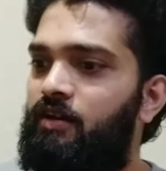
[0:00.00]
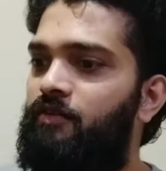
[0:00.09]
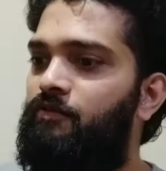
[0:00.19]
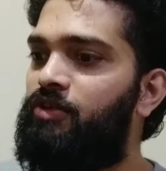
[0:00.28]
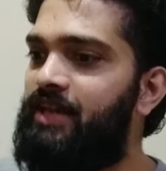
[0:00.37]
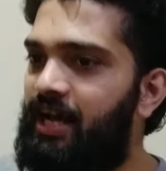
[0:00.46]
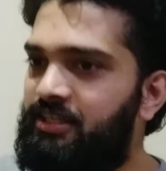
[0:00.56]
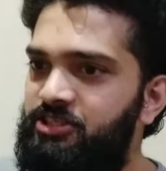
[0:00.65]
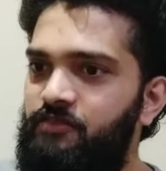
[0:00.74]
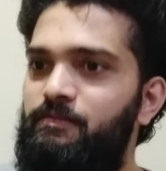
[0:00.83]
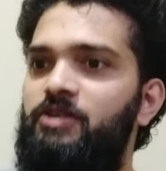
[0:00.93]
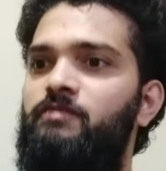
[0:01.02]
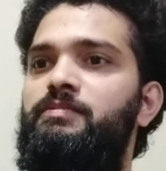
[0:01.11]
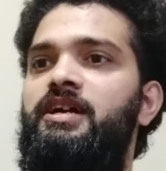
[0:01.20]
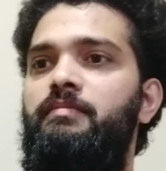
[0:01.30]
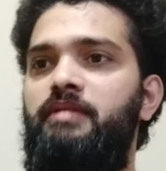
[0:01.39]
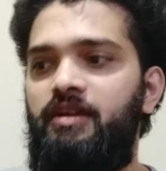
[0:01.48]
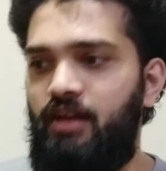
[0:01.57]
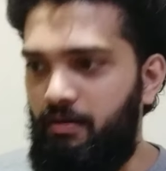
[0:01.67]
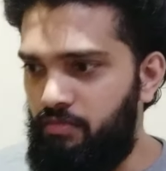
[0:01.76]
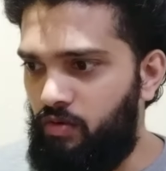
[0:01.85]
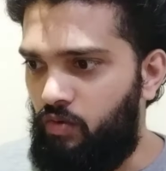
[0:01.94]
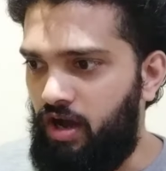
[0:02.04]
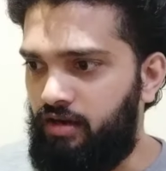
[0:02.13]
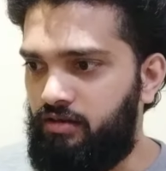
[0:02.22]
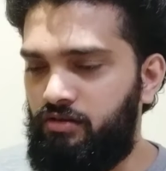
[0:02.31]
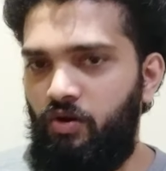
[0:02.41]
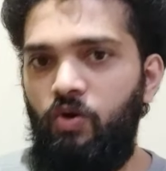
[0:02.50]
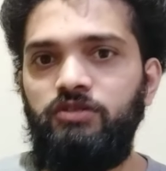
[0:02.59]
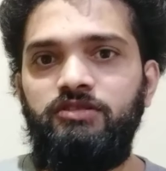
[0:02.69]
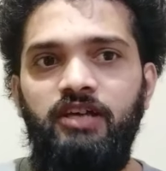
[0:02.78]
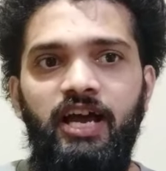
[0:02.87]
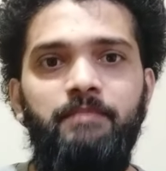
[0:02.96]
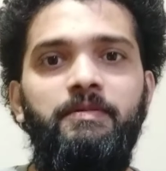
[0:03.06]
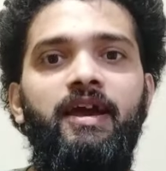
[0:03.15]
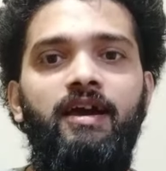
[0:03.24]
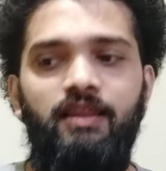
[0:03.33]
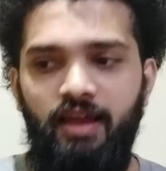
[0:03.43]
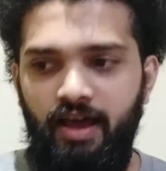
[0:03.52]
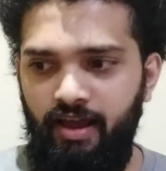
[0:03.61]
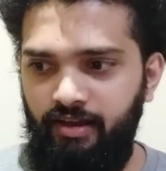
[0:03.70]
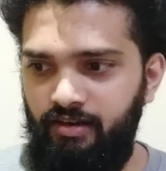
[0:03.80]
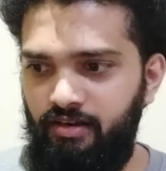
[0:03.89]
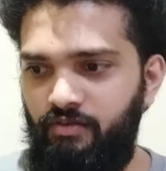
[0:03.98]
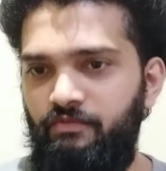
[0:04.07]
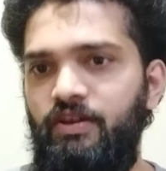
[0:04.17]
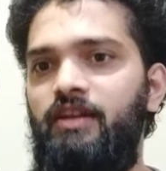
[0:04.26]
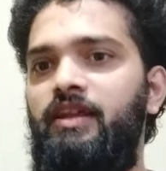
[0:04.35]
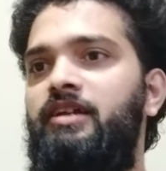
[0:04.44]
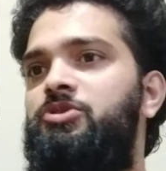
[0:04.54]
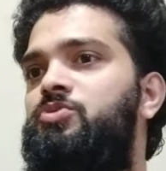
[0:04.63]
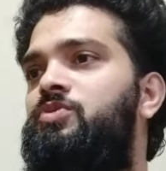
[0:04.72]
for the achievement of becoming #1 on-time airline, we need to